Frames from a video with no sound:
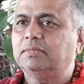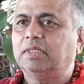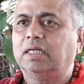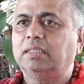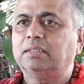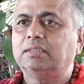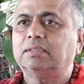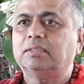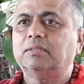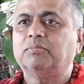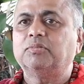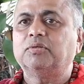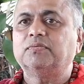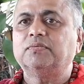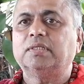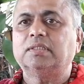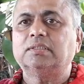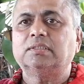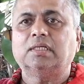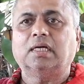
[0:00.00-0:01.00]
And some
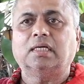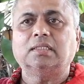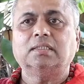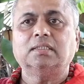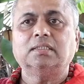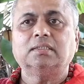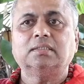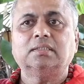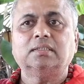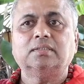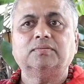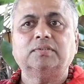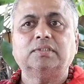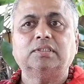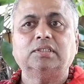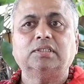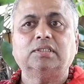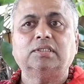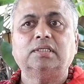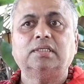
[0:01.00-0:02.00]
of the sadhaks, they were
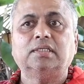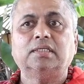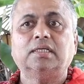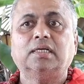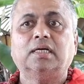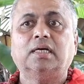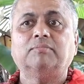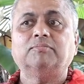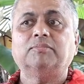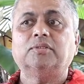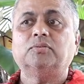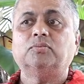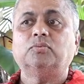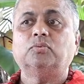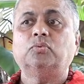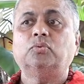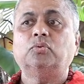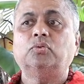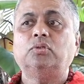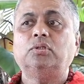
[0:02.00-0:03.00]
declaring, I am the
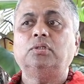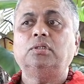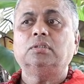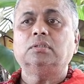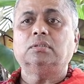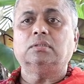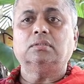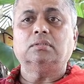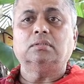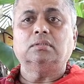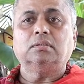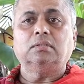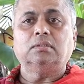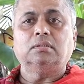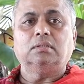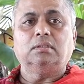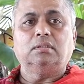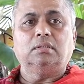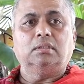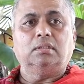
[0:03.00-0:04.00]
old
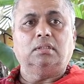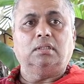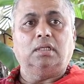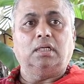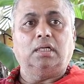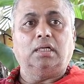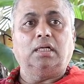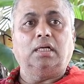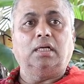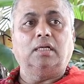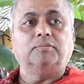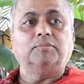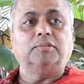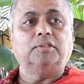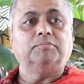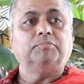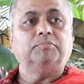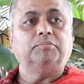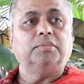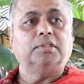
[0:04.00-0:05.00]
and I am
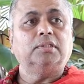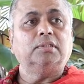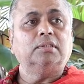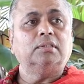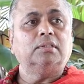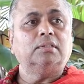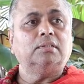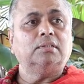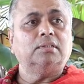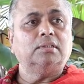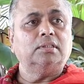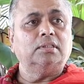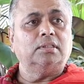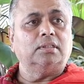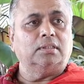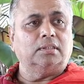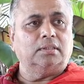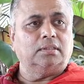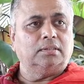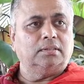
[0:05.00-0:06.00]
a bigger
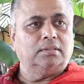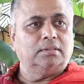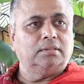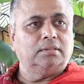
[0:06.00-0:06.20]
healer.